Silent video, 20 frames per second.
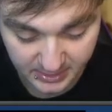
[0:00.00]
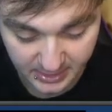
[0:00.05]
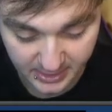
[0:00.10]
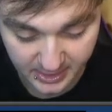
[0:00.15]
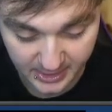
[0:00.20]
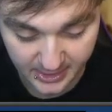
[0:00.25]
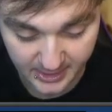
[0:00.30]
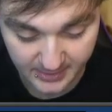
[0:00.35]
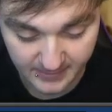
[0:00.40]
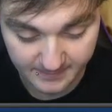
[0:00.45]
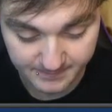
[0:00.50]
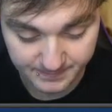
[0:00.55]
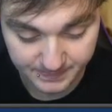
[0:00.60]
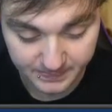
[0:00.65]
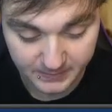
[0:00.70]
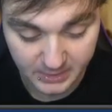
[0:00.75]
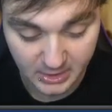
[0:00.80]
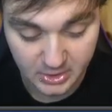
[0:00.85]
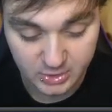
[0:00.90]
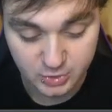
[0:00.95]
um,
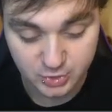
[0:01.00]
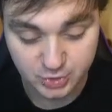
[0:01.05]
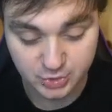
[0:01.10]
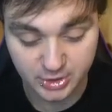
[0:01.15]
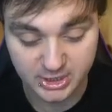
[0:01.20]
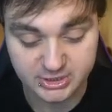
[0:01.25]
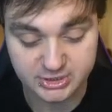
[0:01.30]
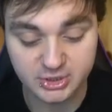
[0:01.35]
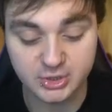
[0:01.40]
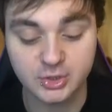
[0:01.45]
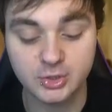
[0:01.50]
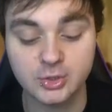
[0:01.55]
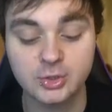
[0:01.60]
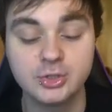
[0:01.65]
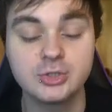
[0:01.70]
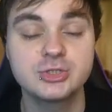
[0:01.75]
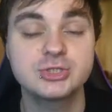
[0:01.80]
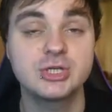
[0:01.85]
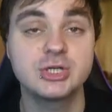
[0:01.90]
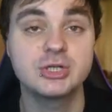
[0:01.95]
Treasure
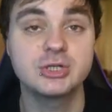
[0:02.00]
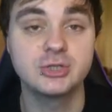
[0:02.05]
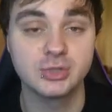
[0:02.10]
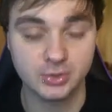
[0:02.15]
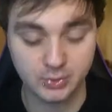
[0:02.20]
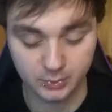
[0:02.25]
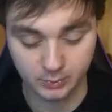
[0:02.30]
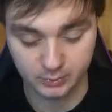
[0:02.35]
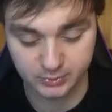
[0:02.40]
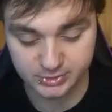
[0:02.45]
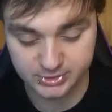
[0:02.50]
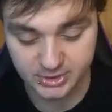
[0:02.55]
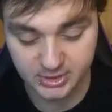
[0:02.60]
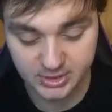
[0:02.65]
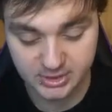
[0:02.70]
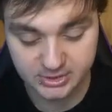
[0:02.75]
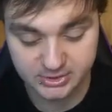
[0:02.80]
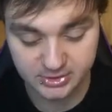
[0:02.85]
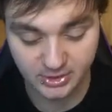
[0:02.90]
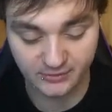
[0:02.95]
Hunter Knuckles
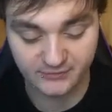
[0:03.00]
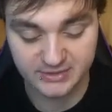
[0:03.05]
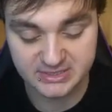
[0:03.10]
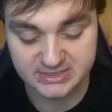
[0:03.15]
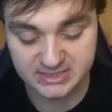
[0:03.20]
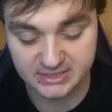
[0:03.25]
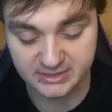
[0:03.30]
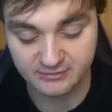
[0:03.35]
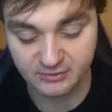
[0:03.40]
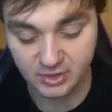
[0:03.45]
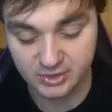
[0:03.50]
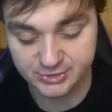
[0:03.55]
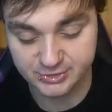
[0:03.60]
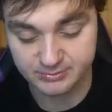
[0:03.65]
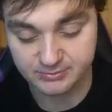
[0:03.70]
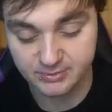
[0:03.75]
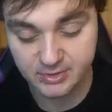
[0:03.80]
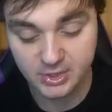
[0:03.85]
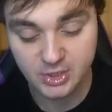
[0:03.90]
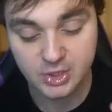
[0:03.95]
so obviously they've got
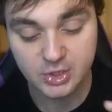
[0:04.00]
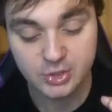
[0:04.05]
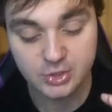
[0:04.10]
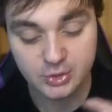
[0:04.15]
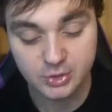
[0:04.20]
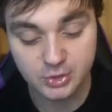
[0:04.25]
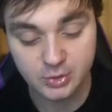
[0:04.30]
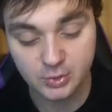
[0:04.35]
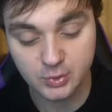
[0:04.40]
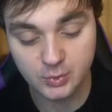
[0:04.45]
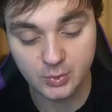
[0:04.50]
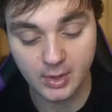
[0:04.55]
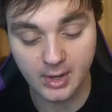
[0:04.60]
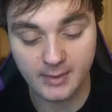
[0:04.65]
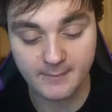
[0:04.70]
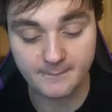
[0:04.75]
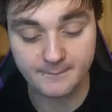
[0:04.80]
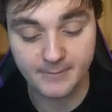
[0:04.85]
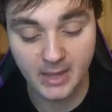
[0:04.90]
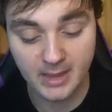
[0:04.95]
some new
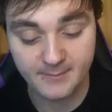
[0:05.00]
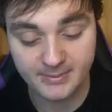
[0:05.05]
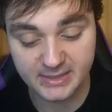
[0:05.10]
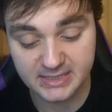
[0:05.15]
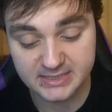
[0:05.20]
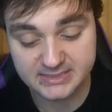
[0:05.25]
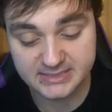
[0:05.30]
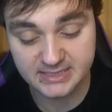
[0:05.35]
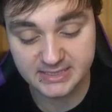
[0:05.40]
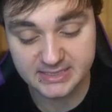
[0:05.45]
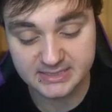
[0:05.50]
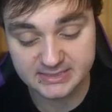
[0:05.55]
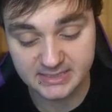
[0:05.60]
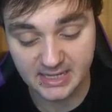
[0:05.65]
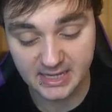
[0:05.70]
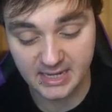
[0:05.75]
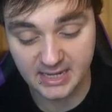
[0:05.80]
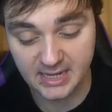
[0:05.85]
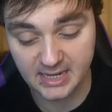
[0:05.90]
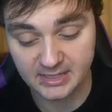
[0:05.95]
abilities
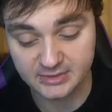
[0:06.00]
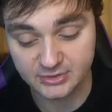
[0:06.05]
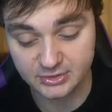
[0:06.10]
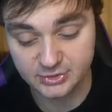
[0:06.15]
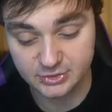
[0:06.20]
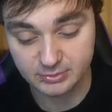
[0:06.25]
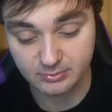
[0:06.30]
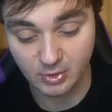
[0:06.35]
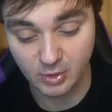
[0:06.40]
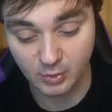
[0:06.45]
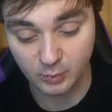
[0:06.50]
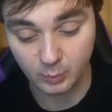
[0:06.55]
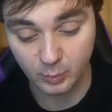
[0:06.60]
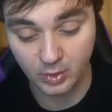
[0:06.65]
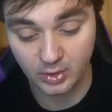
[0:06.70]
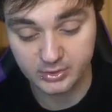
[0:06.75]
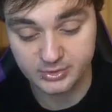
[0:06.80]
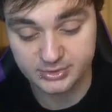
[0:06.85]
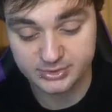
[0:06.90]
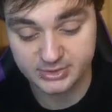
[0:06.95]
and some old
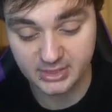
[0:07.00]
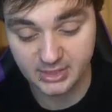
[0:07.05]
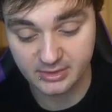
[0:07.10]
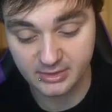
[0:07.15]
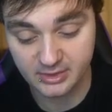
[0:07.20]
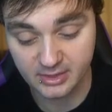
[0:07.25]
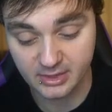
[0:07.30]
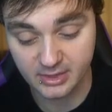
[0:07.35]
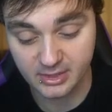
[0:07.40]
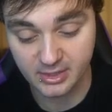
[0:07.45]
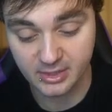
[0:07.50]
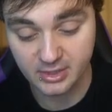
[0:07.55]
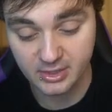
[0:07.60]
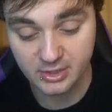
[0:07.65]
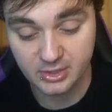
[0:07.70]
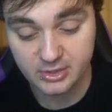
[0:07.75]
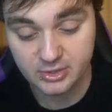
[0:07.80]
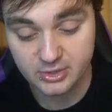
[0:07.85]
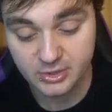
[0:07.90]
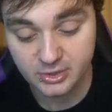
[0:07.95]
ones the
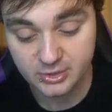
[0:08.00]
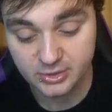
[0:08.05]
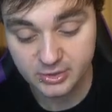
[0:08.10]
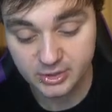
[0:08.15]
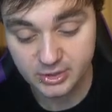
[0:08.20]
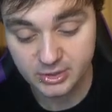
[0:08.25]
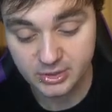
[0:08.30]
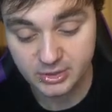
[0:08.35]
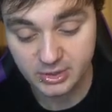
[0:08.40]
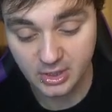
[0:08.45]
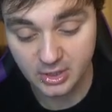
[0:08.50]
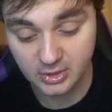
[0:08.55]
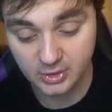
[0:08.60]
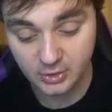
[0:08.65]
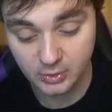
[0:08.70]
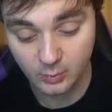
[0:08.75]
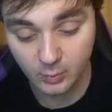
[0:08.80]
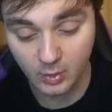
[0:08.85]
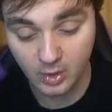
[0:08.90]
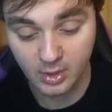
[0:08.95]
the
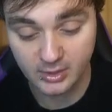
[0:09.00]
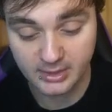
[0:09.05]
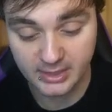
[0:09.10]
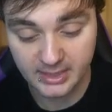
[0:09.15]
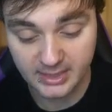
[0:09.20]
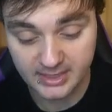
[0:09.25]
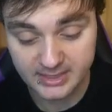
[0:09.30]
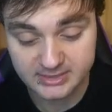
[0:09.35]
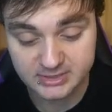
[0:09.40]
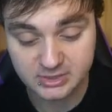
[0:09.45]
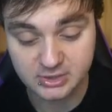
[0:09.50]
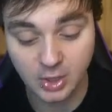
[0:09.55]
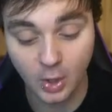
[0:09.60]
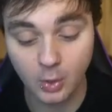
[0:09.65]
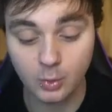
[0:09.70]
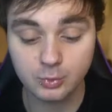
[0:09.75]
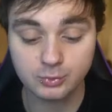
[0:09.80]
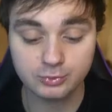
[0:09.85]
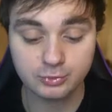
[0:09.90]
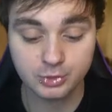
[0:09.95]
new one is
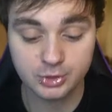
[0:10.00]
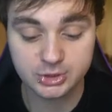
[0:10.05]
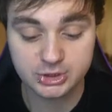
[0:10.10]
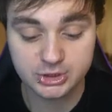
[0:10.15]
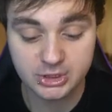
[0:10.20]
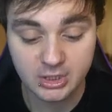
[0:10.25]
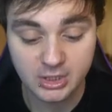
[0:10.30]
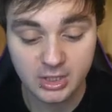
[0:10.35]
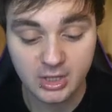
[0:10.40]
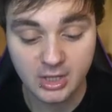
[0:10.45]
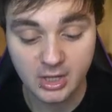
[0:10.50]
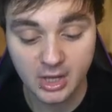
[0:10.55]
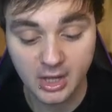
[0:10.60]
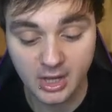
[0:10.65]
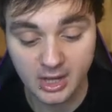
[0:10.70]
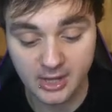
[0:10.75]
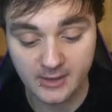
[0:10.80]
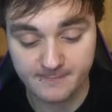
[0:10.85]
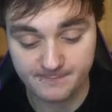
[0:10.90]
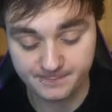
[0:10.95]
Gold Rush.
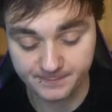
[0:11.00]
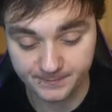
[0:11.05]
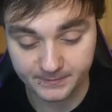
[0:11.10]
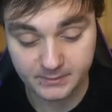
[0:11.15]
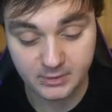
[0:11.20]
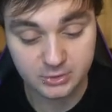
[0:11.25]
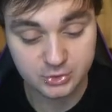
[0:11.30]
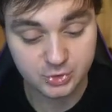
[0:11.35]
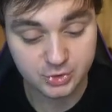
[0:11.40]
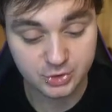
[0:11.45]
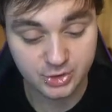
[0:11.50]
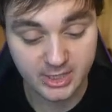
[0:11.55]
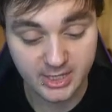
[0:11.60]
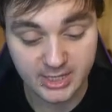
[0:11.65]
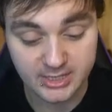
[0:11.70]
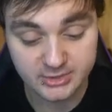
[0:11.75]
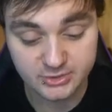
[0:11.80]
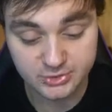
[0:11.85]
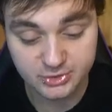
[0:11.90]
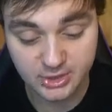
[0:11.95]
Um,
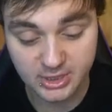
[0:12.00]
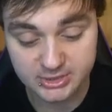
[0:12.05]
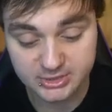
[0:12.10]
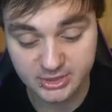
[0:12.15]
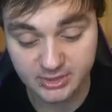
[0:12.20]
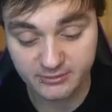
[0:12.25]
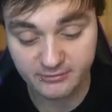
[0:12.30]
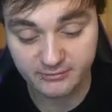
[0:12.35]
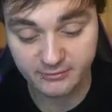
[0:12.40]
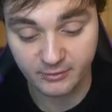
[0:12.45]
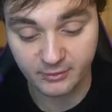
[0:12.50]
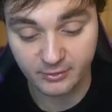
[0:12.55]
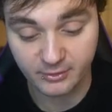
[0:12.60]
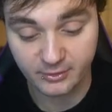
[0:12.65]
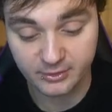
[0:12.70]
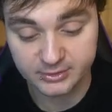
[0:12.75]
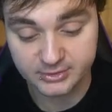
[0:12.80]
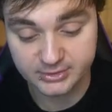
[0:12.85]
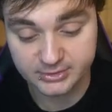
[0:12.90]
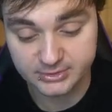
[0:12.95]
trade treasure
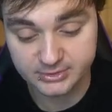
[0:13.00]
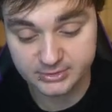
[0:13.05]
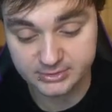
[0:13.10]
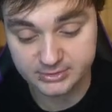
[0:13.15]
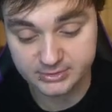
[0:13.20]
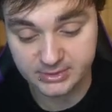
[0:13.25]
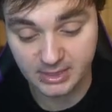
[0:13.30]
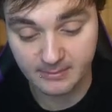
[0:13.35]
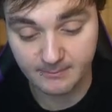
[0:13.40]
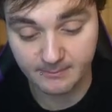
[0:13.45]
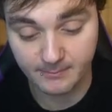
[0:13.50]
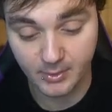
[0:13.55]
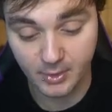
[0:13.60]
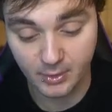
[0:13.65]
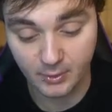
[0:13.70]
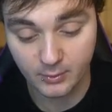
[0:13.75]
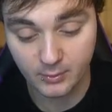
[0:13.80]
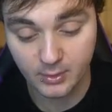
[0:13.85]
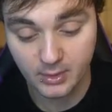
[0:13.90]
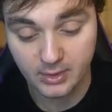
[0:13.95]
for
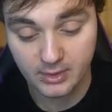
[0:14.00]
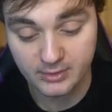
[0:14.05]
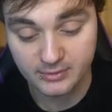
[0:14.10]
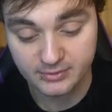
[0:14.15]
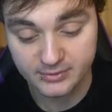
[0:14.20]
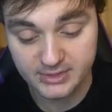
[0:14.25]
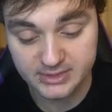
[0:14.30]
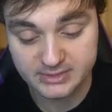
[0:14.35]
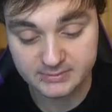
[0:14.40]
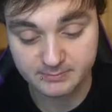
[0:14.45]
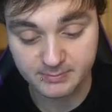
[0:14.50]
tempo. This